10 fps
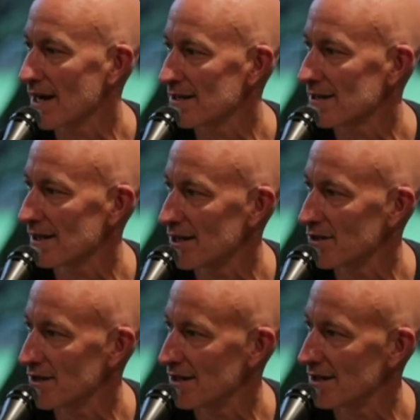
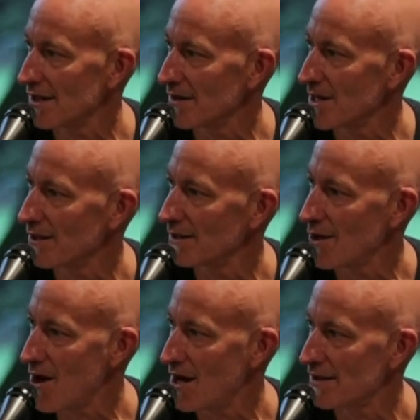isolation and about
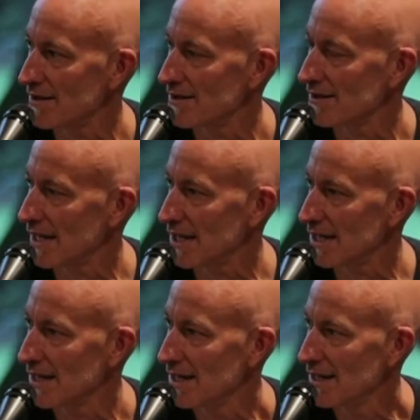loss and